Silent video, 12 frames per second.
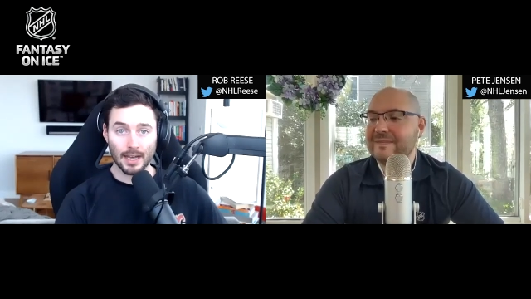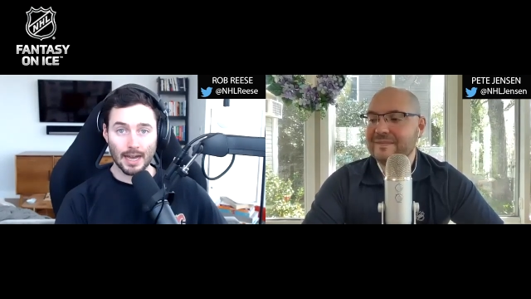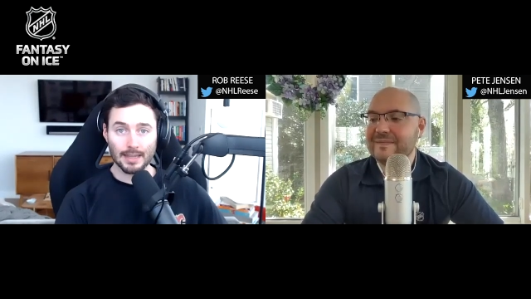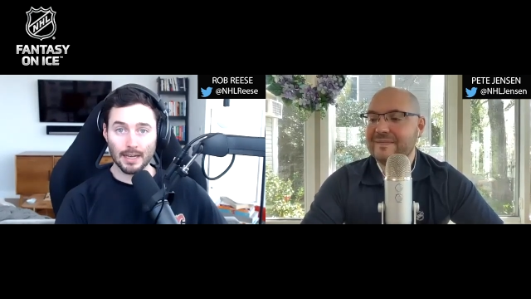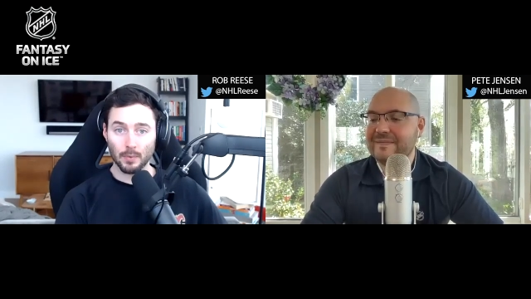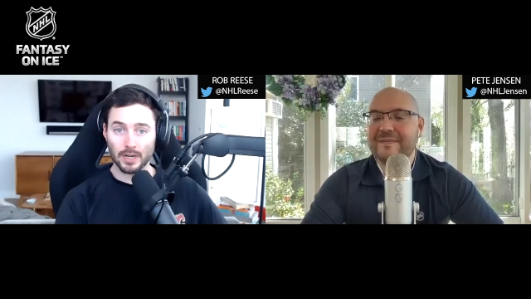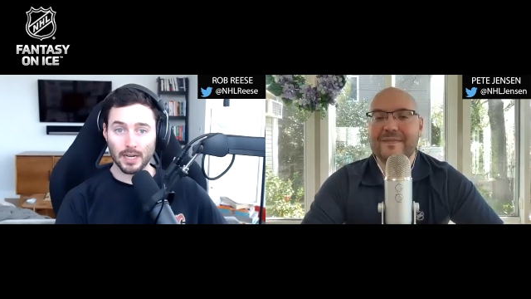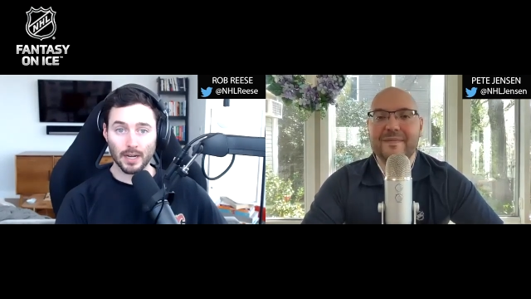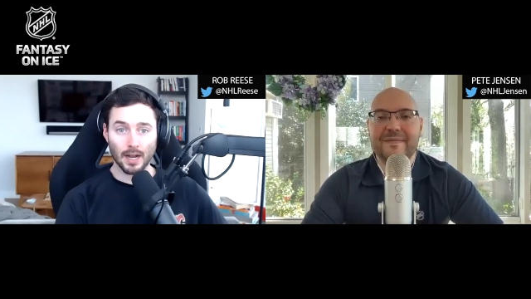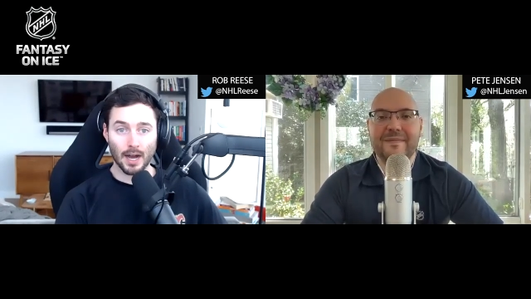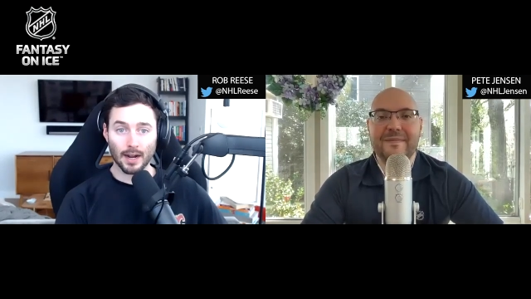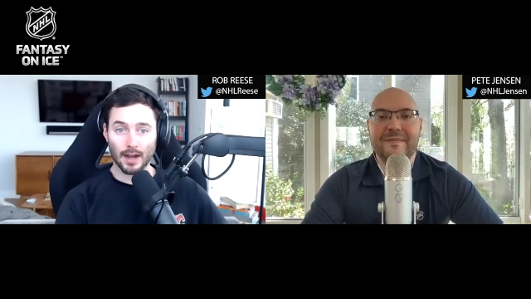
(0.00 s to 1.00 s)
Speaker 1: And then when he
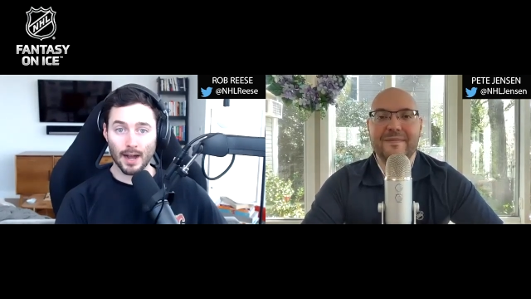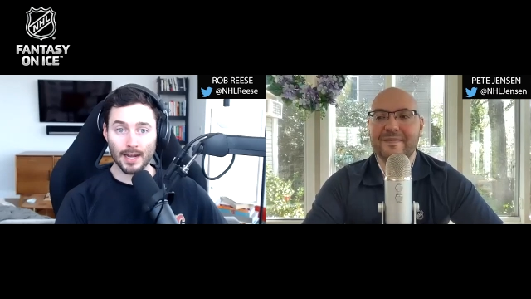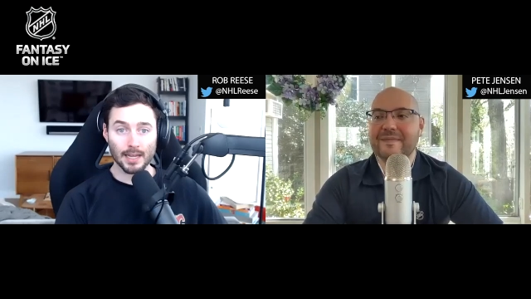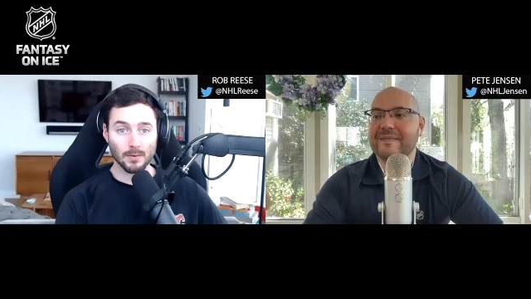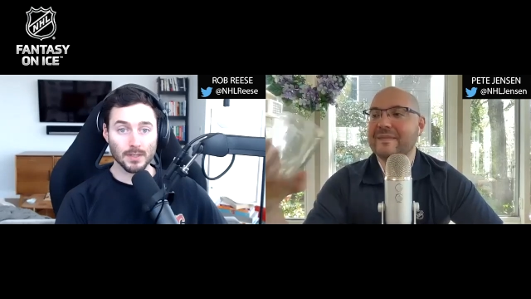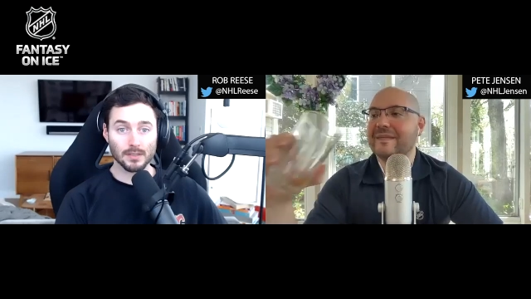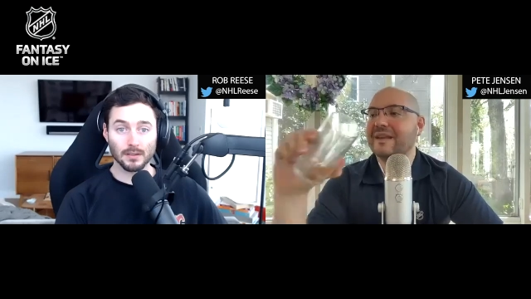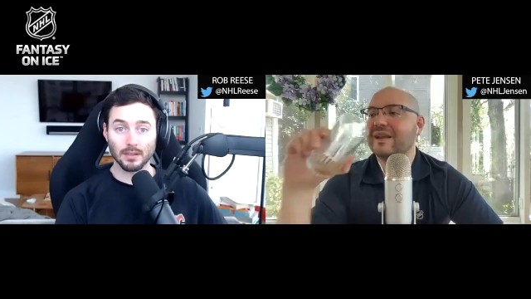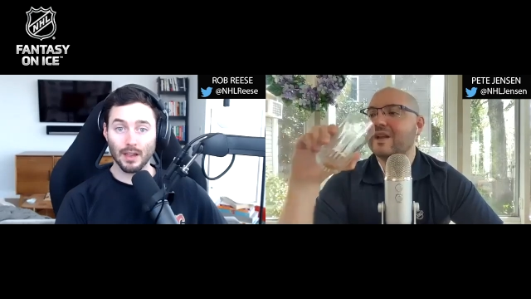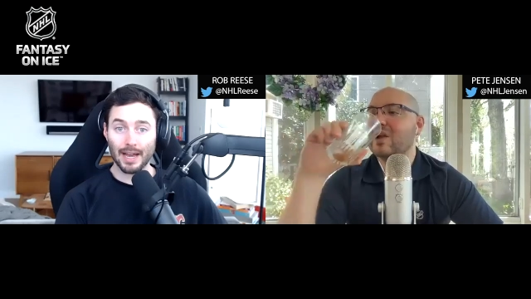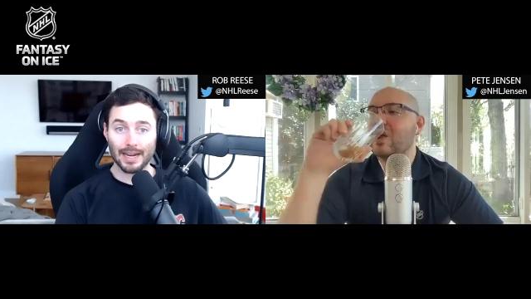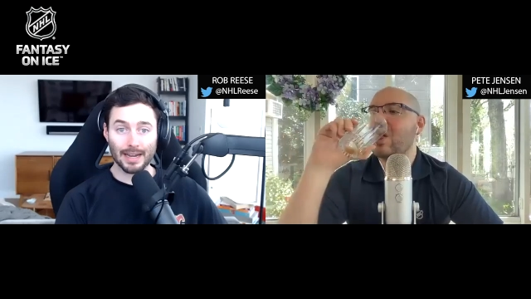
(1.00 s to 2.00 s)
got hot, he was
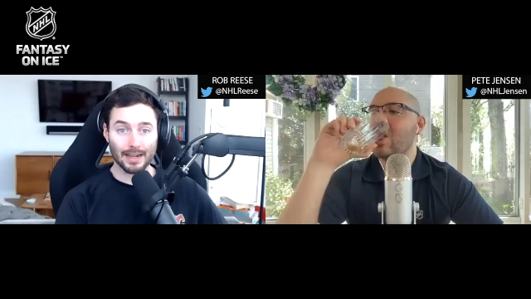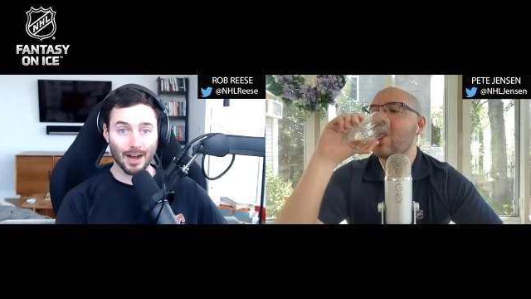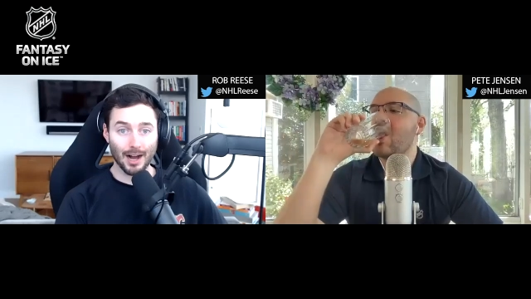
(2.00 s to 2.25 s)
lighting it